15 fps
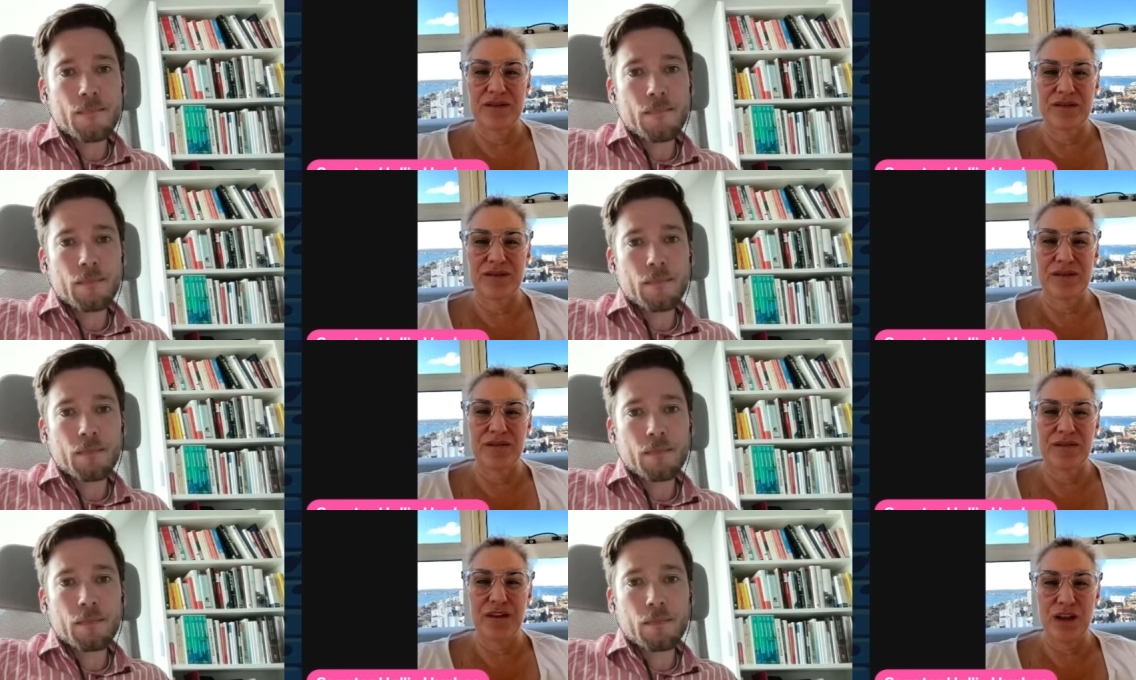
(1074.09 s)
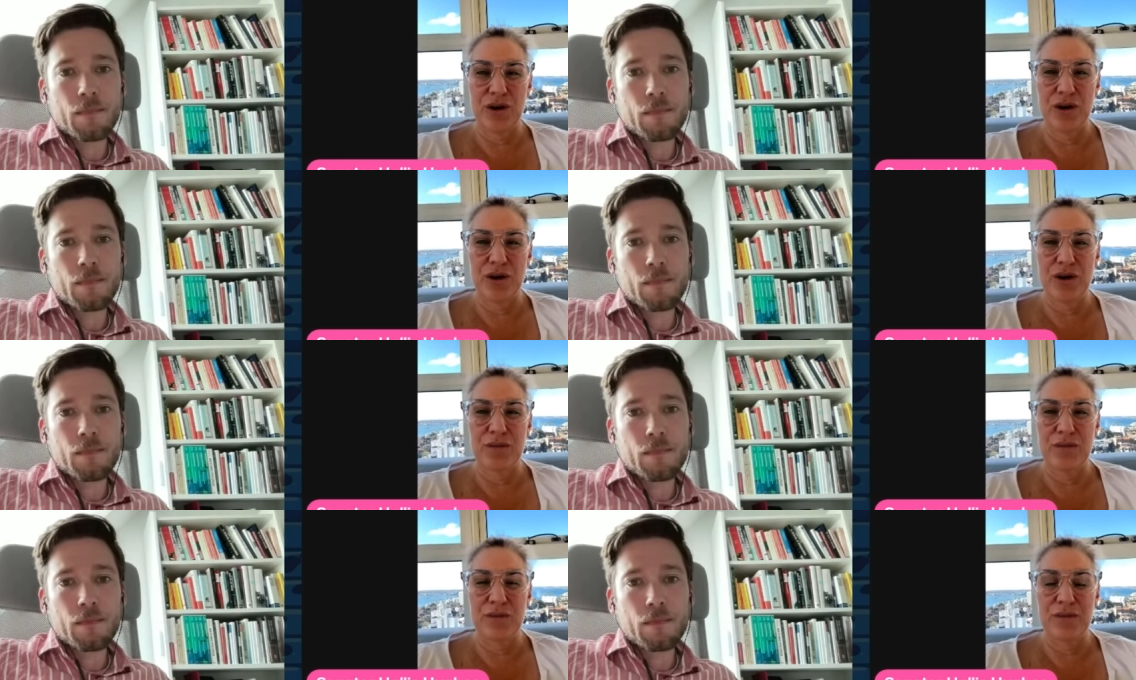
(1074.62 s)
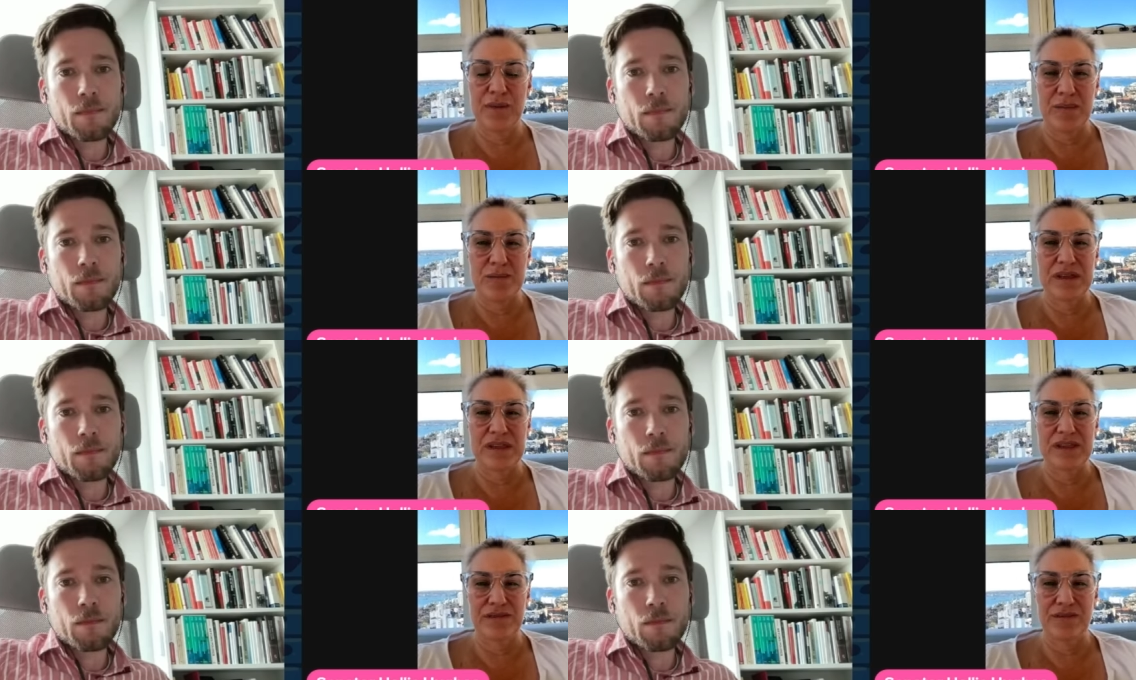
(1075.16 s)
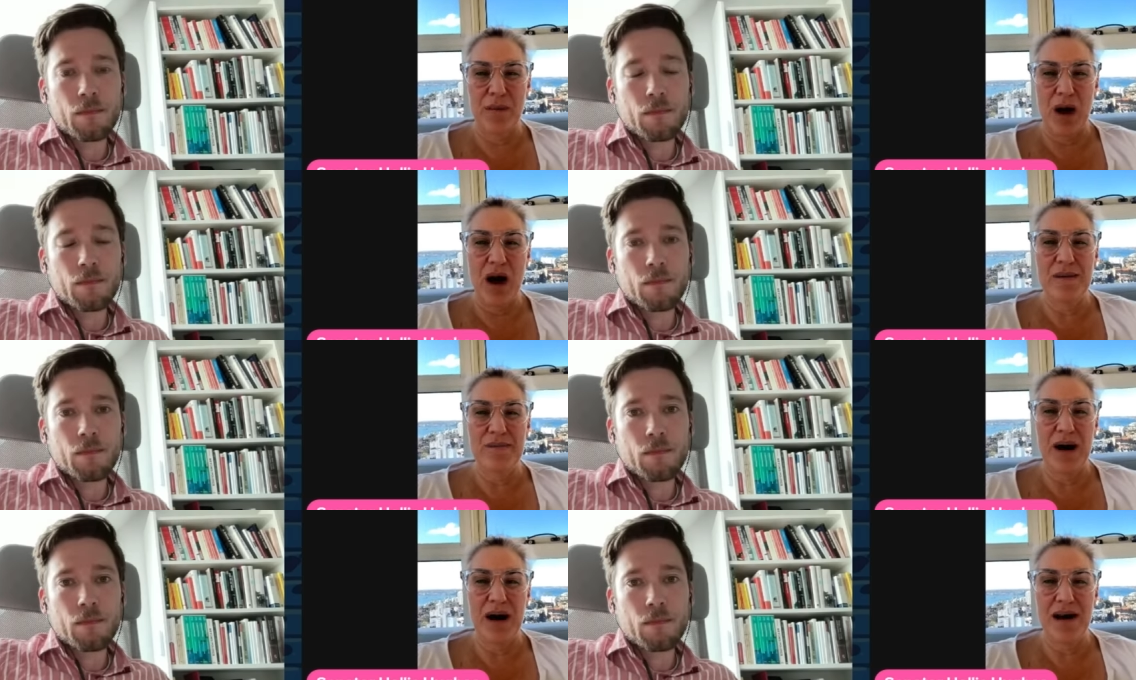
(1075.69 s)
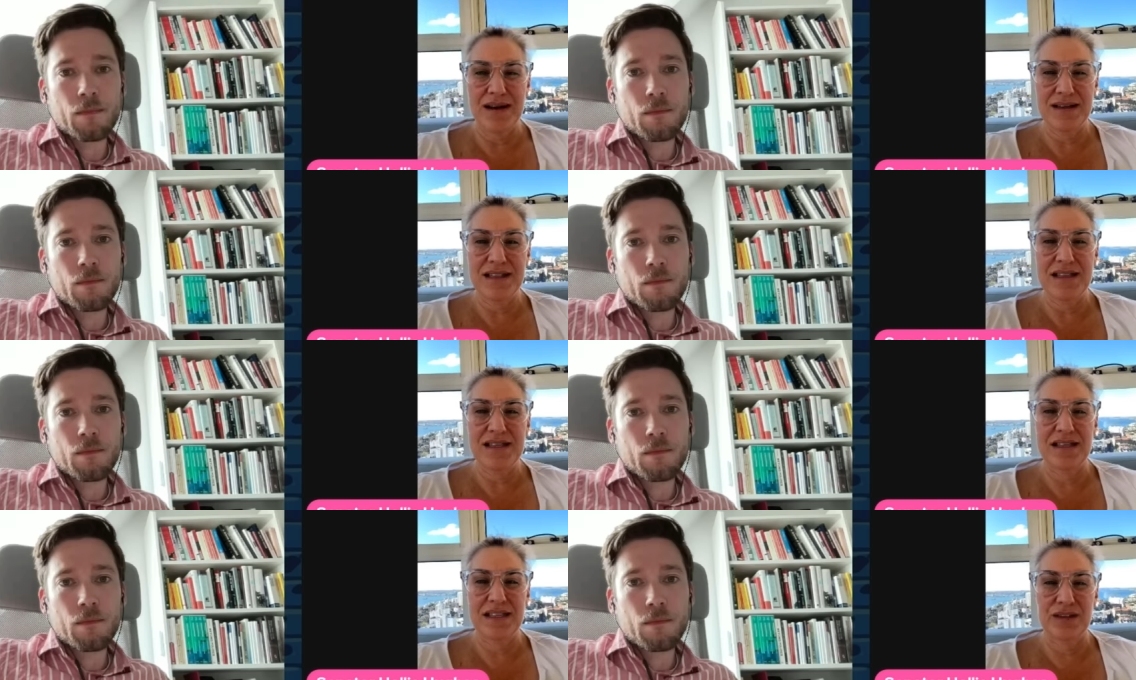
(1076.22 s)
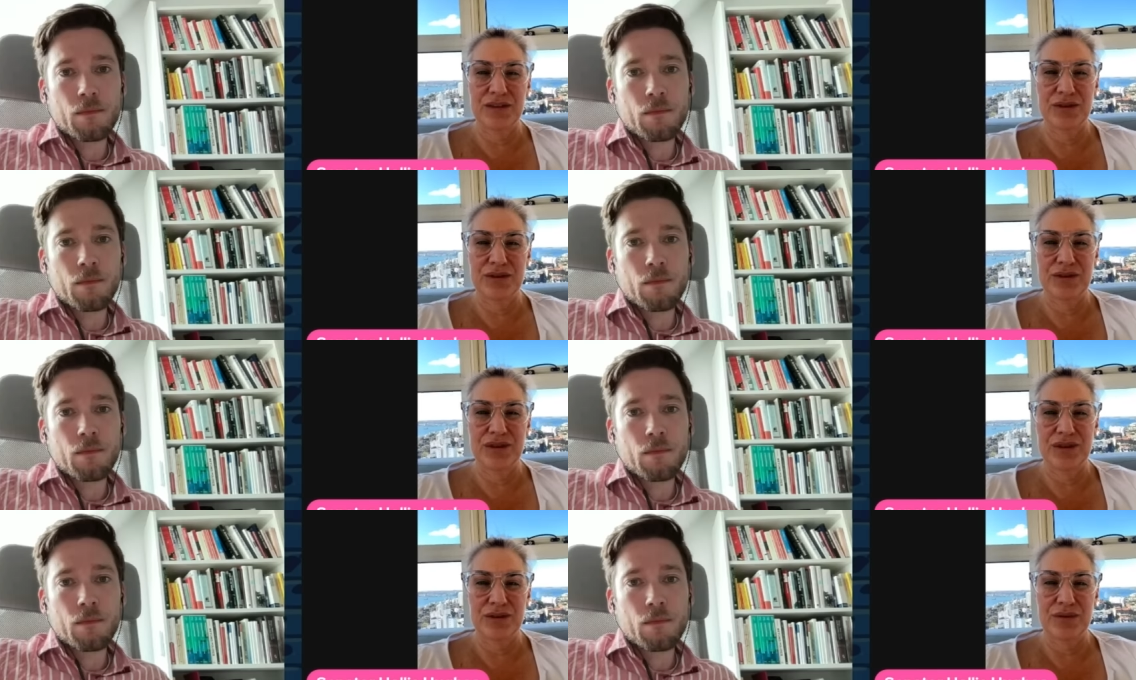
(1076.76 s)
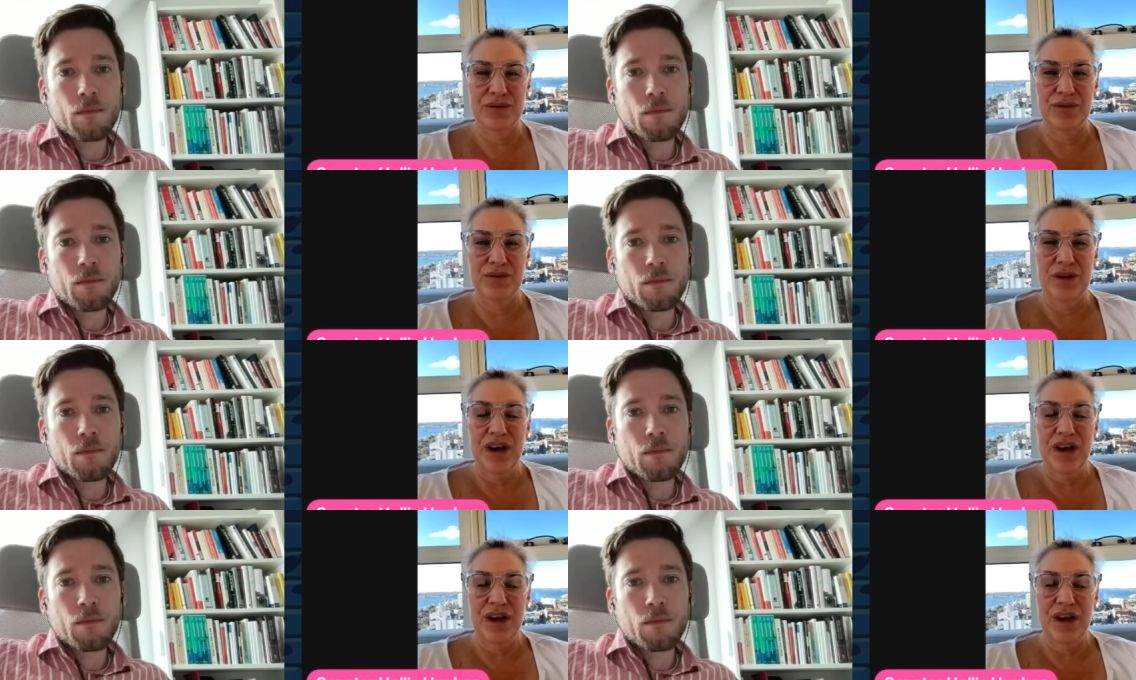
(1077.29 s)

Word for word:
Speaker 1: fellow members of my party to to